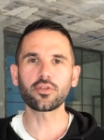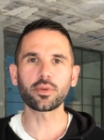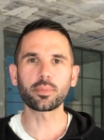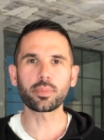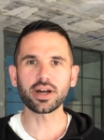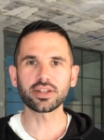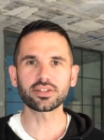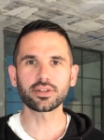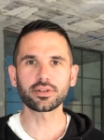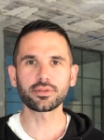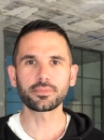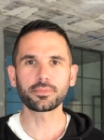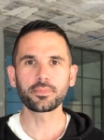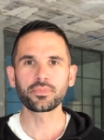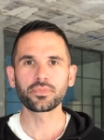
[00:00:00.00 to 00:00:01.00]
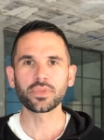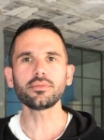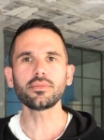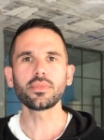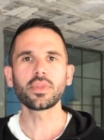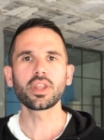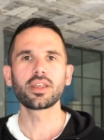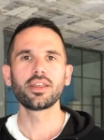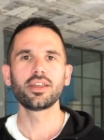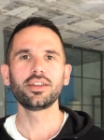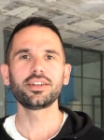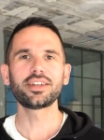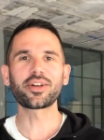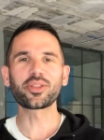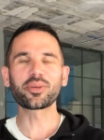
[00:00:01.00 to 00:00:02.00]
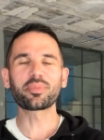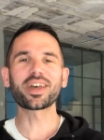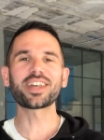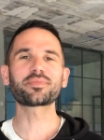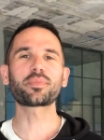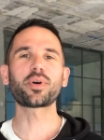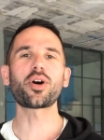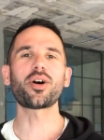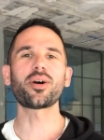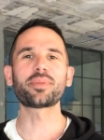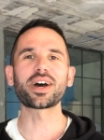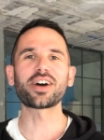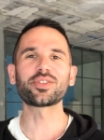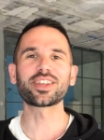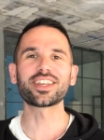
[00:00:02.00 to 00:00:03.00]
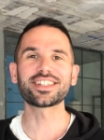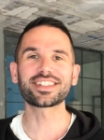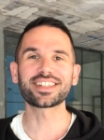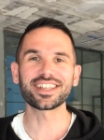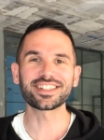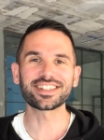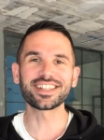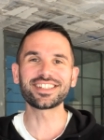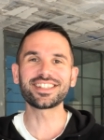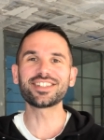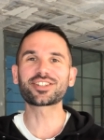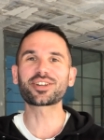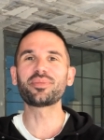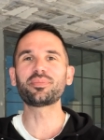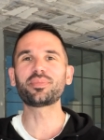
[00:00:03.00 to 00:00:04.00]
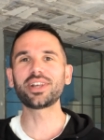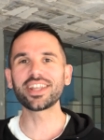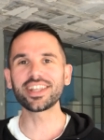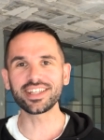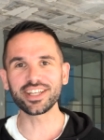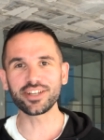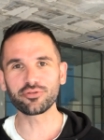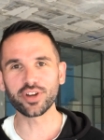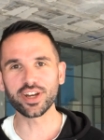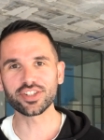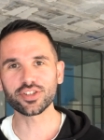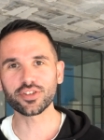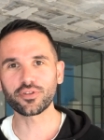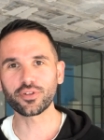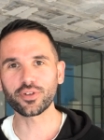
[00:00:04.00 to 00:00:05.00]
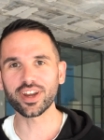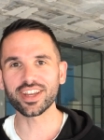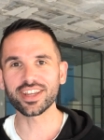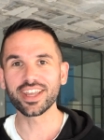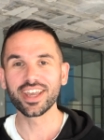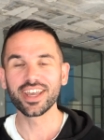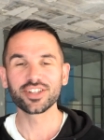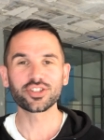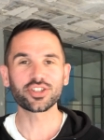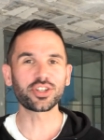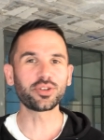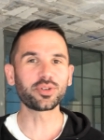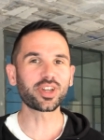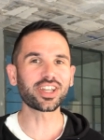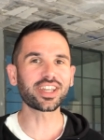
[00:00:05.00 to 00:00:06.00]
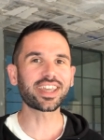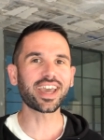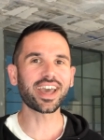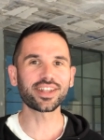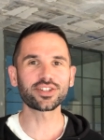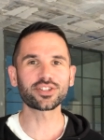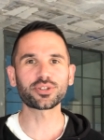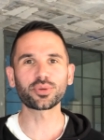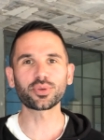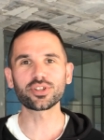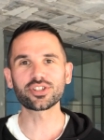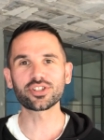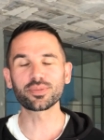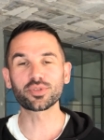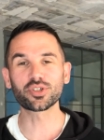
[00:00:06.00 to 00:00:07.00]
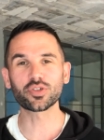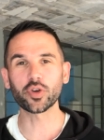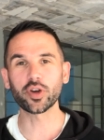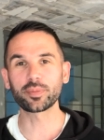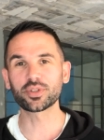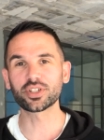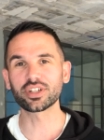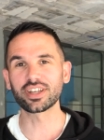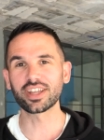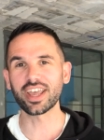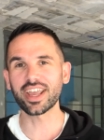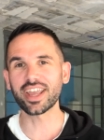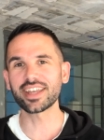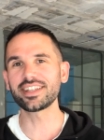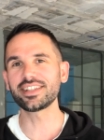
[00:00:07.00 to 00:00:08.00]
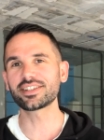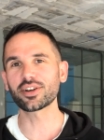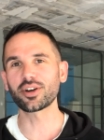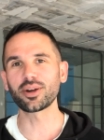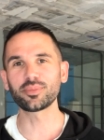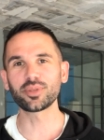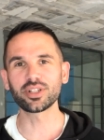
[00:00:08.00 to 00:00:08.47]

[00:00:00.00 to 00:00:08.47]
a button. Now the best part about this is completely risk-free. So you can cancel the subscription at any time you